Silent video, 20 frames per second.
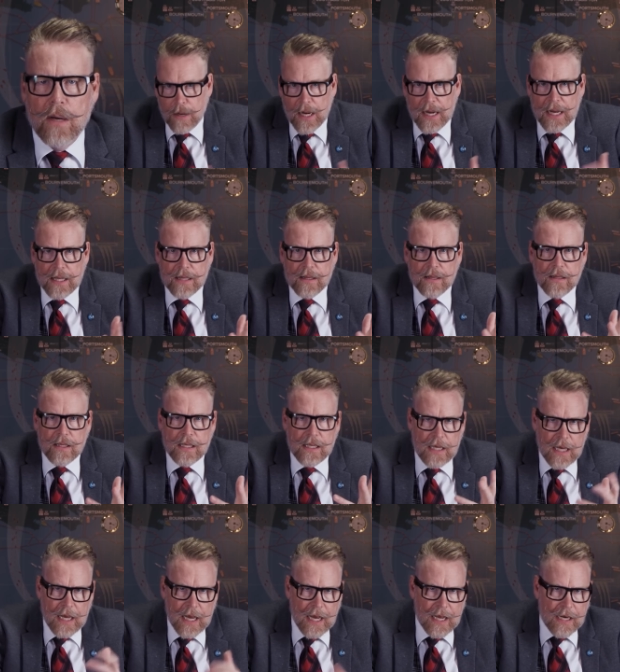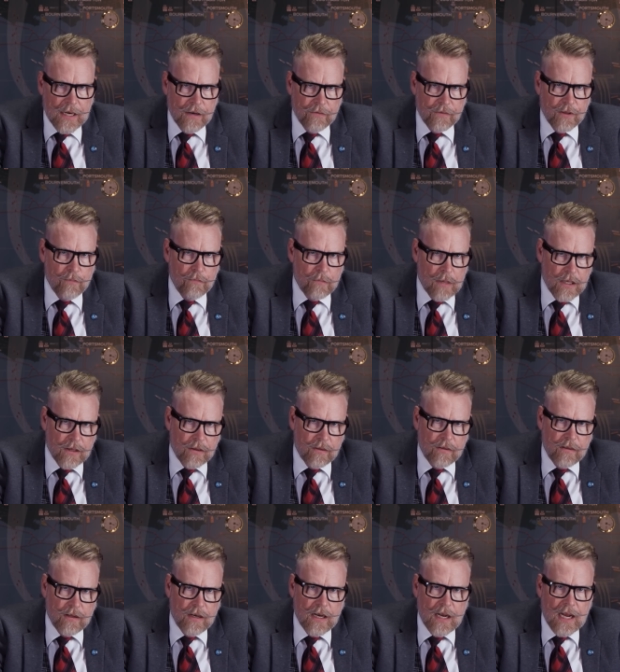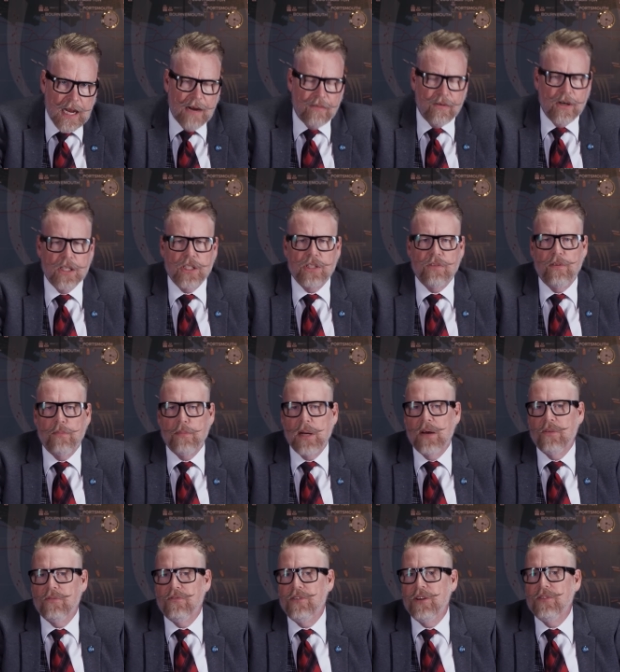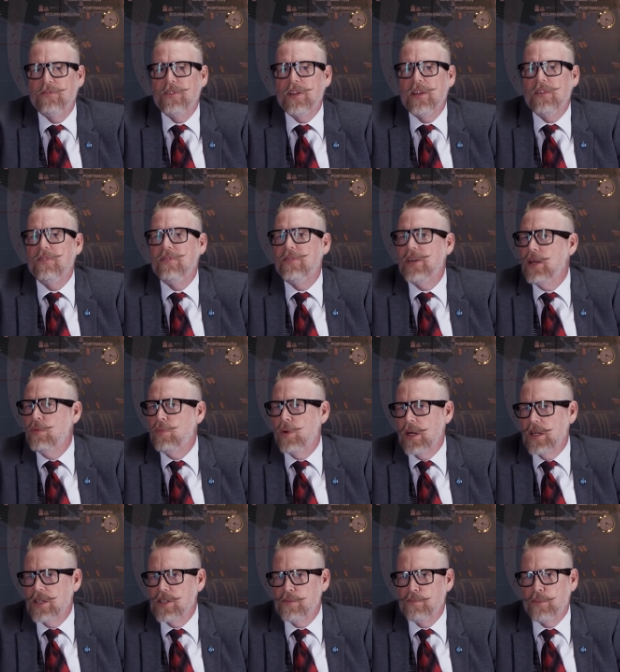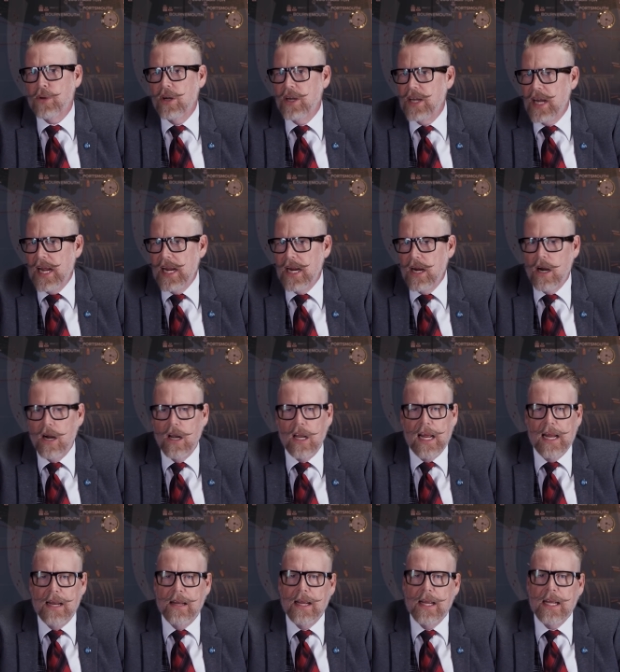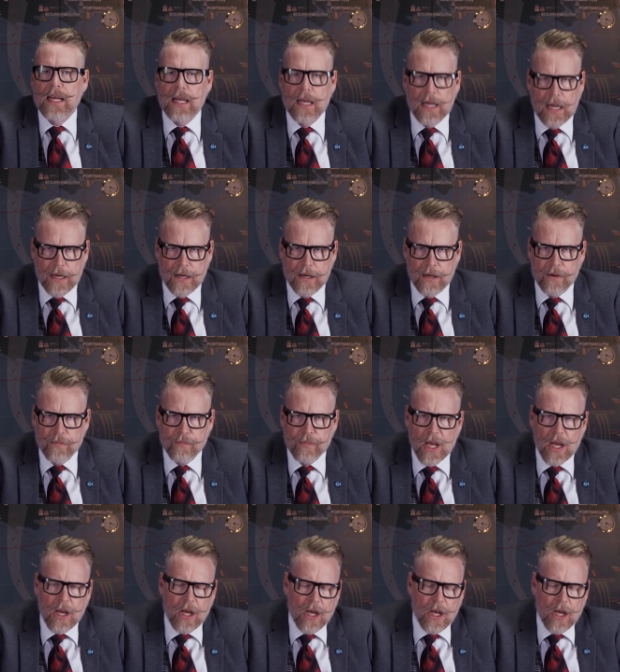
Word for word: By the end of the month, an average of about fifty V ones per day are landing in London.